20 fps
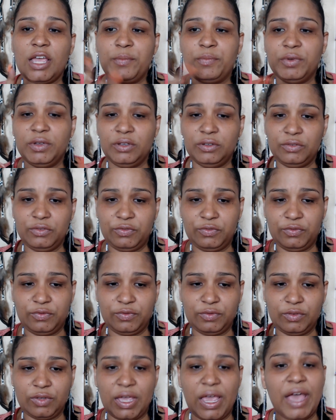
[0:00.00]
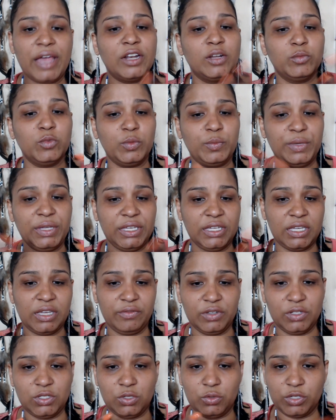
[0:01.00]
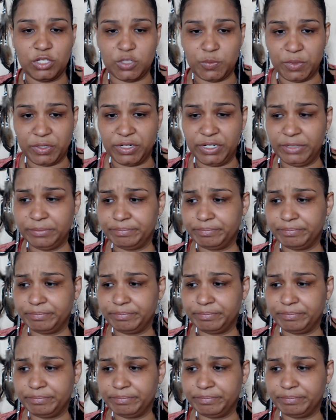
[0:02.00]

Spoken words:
of animal being given to a spirit.